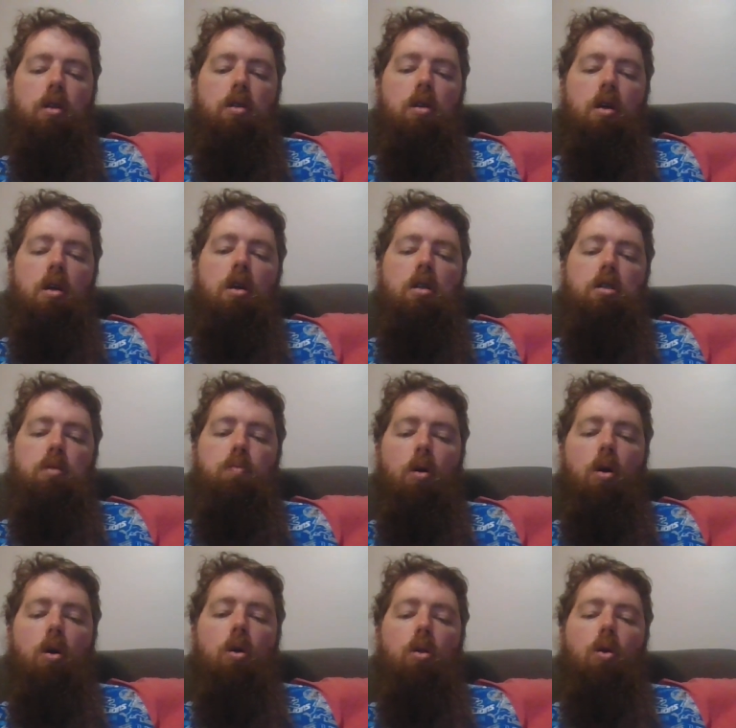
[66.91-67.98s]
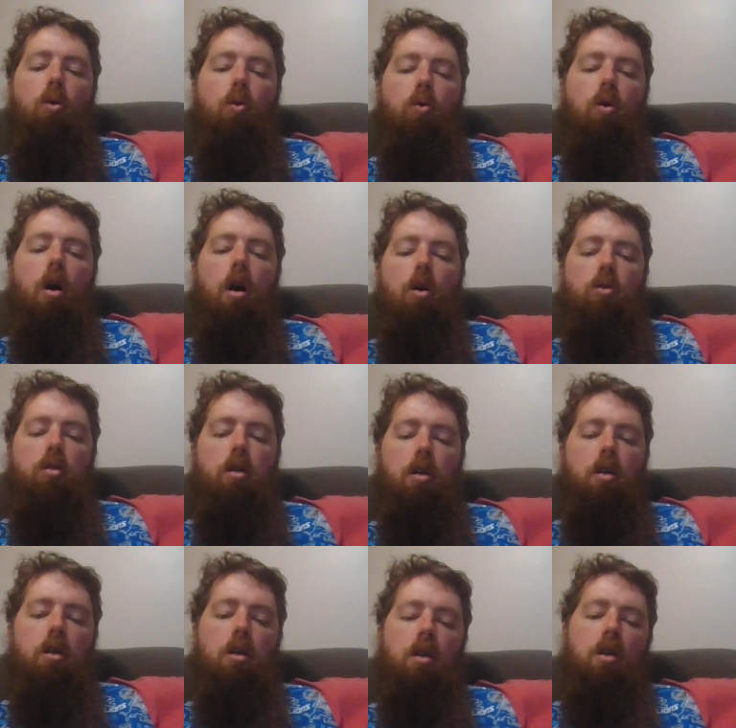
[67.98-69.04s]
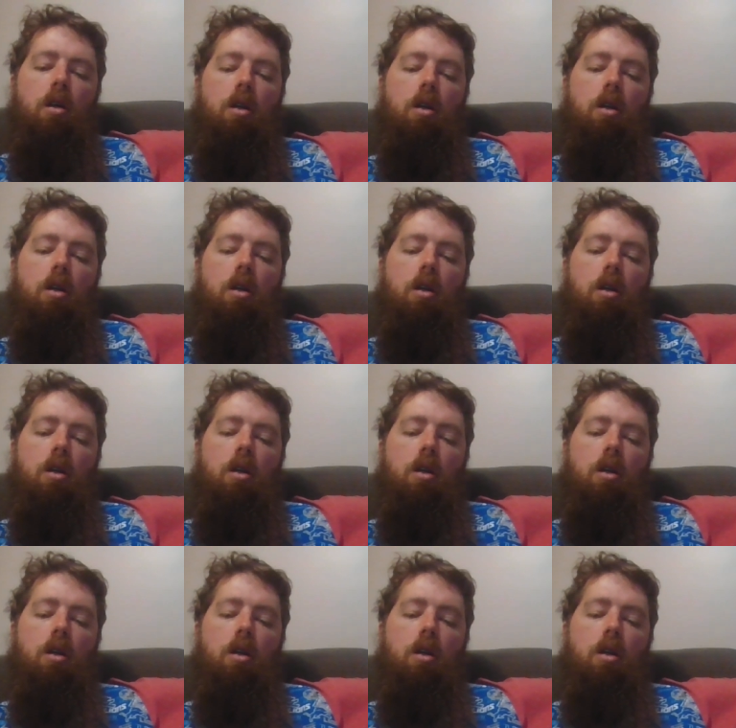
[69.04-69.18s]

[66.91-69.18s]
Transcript: and small o r d.